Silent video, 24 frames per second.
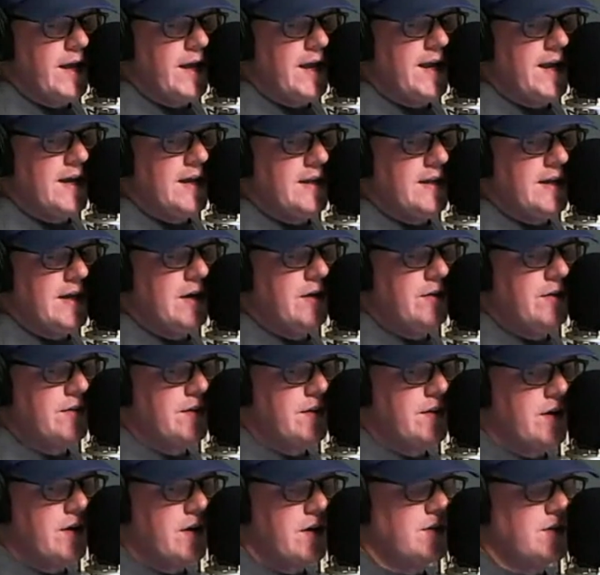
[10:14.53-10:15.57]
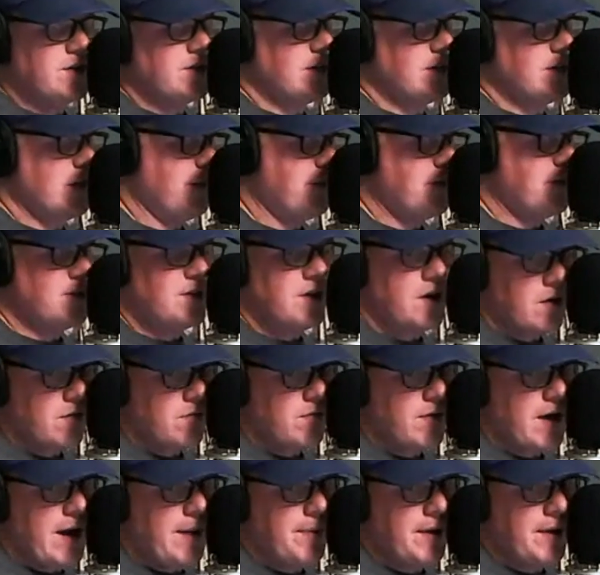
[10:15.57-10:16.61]
and now that our summers are
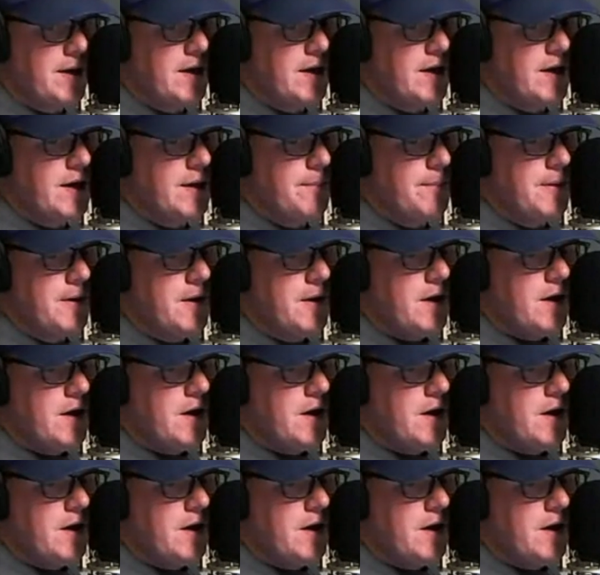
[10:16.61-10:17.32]
wrapping up,